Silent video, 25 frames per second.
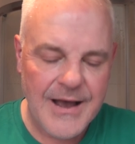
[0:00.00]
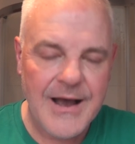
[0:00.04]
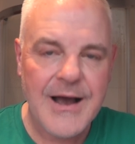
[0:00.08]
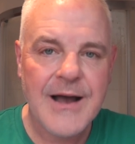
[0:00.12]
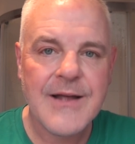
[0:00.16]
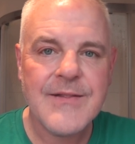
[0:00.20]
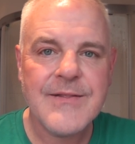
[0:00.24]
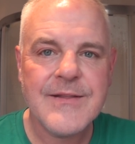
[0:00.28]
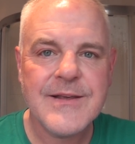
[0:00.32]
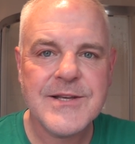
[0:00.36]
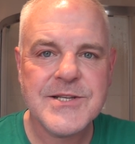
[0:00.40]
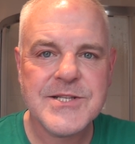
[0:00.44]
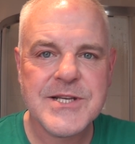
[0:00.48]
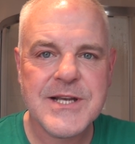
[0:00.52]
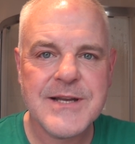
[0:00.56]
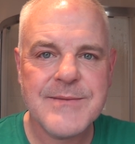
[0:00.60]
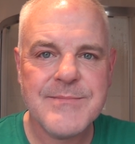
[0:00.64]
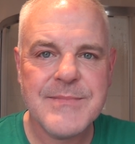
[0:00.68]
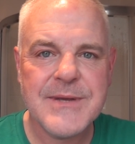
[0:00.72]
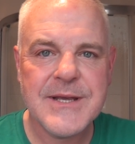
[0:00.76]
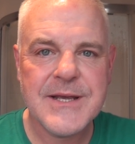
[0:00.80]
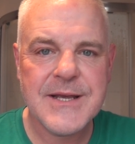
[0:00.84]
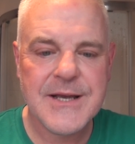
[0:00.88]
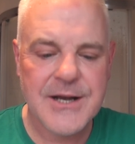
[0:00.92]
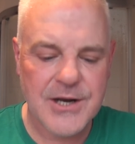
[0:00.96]
and they
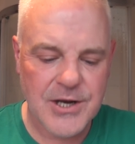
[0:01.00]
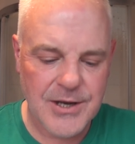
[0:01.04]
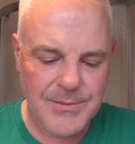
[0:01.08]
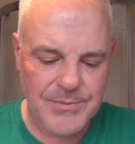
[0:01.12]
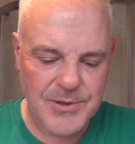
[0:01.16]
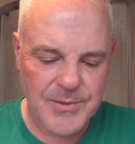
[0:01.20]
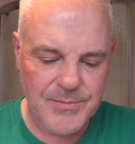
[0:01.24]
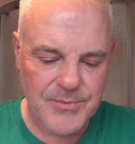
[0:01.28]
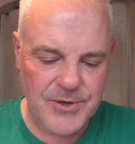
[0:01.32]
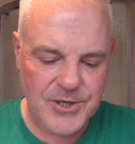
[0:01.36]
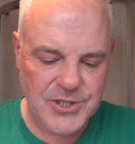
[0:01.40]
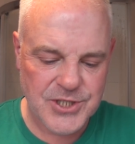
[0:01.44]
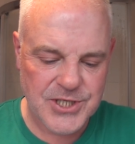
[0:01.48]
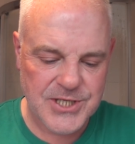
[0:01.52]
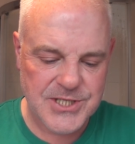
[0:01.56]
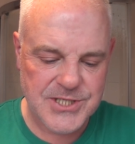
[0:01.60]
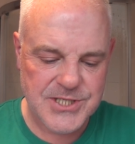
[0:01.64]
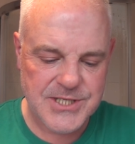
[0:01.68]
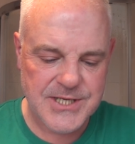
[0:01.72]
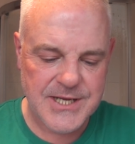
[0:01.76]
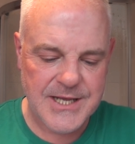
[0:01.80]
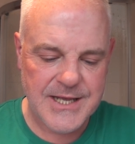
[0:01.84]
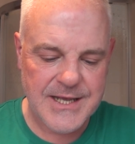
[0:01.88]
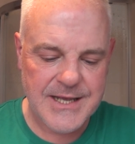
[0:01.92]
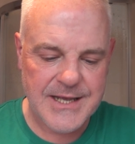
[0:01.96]
sent me a couple of
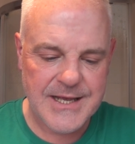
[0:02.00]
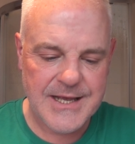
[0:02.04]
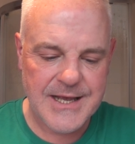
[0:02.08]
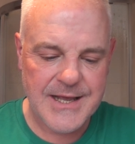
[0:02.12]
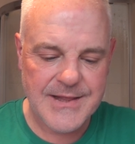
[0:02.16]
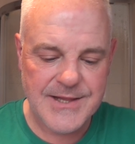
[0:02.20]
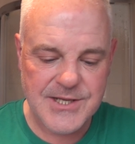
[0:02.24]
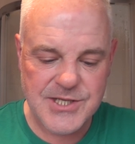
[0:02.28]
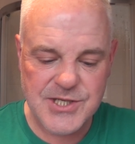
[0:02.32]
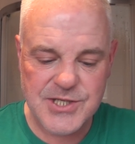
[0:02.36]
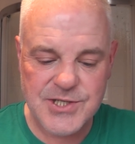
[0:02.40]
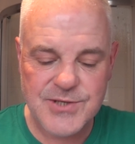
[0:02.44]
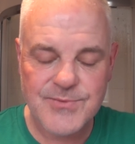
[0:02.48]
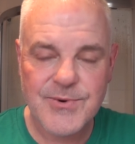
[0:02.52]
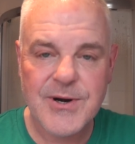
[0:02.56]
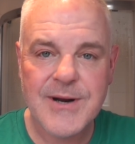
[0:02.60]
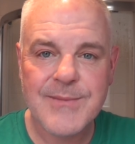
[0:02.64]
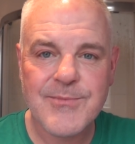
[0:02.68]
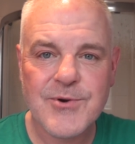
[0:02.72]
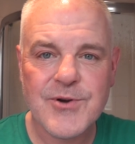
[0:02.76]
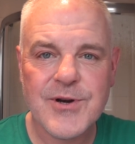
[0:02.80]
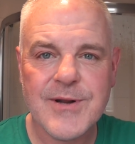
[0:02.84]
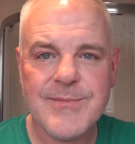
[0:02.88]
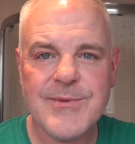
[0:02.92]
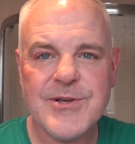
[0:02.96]
brushes uh, and this is the one
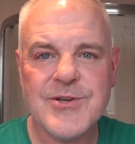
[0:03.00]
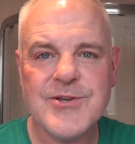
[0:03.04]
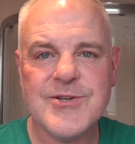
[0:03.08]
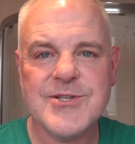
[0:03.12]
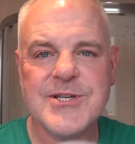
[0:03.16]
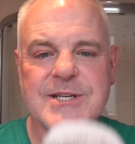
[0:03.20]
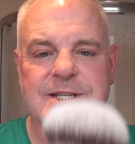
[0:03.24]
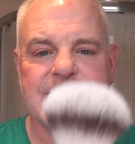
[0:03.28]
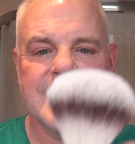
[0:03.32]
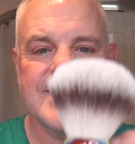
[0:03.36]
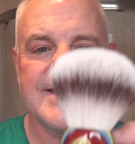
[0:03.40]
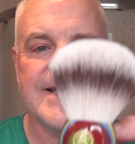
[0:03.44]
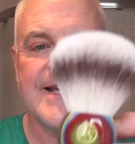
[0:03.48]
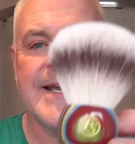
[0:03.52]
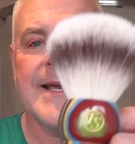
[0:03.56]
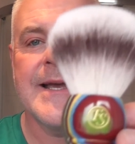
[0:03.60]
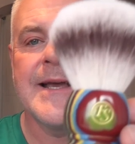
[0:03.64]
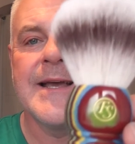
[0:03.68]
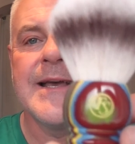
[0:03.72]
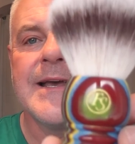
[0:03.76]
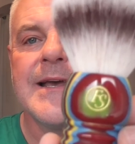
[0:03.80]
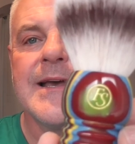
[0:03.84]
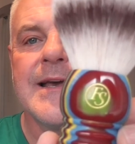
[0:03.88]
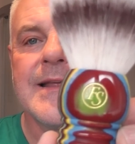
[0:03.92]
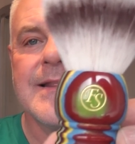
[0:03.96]
I'm going to be using
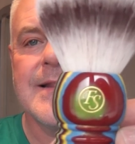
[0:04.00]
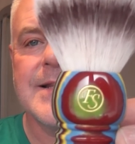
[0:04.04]
today.